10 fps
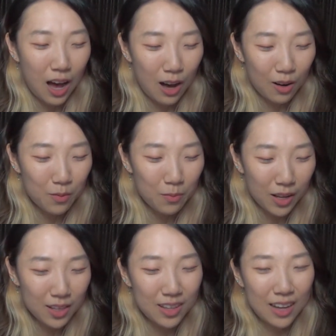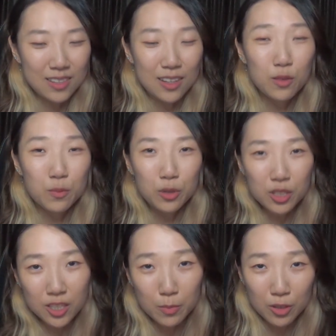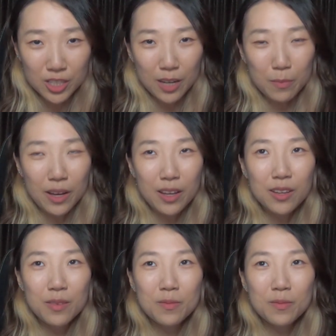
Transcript: But I decided to push this project back,